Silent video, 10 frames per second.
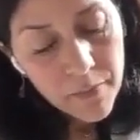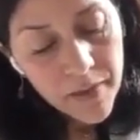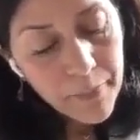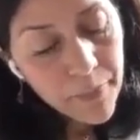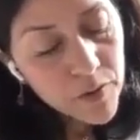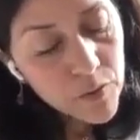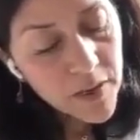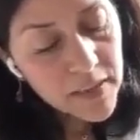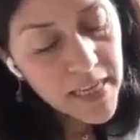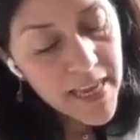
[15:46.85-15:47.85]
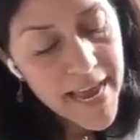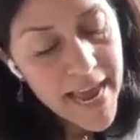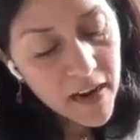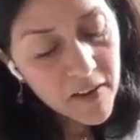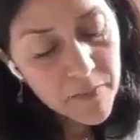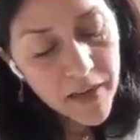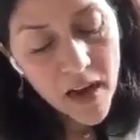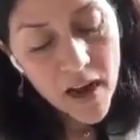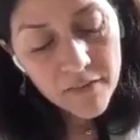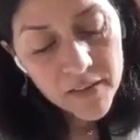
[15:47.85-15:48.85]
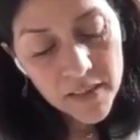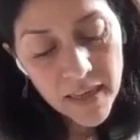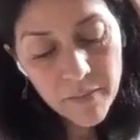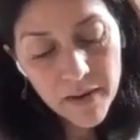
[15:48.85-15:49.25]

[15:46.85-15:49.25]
People who are taking care of me confiscate